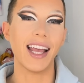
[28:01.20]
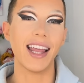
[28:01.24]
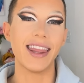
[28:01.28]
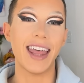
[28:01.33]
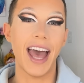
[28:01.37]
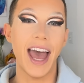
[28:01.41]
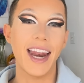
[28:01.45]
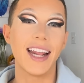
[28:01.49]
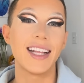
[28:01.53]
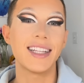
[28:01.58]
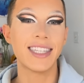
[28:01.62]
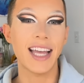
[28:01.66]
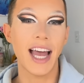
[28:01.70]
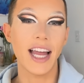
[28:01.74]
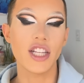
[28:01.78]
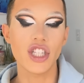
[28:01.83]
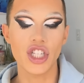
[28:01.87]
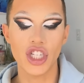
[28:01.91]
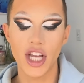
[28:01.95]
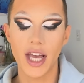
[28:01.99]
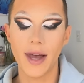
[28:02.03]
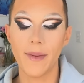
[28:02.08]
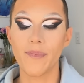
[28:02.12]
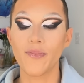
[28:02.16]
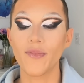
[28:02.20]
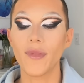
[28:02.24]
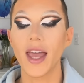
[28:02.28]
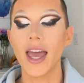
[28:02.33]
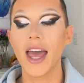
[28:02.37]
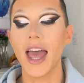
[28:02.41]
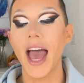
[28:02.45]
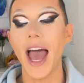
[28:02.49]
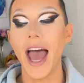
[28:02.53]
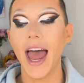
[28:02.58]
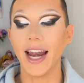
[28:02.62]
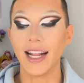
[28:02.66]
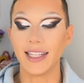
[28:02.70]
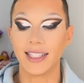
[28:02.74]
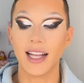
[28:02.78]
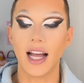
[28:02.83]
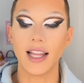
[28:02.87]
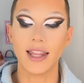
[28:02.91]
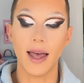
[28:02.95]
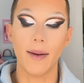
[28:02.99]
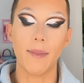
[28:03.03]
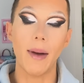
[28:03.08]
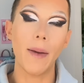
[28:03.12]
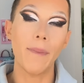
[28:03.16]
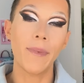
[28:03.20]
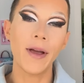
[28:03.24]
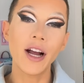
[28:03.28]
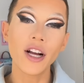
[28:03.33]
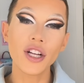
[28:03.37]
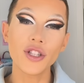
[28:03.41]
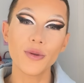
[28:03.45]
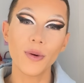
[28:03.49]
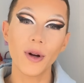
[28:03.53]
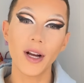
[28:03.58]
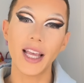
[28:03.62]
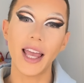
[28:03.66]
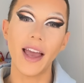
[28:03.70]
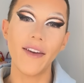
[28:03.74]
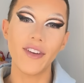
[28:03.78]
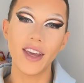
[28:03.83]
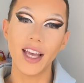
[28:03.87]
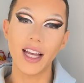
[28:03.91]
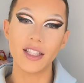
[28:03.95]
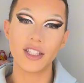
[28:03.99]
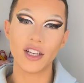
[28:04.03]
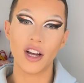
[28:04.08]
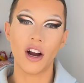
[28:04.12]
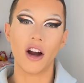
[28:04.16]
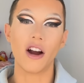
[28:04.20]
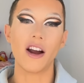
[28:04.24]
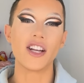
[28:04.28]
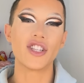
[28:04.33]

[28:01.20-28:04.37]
that attention. And it's not that my parents weren't giving it to her,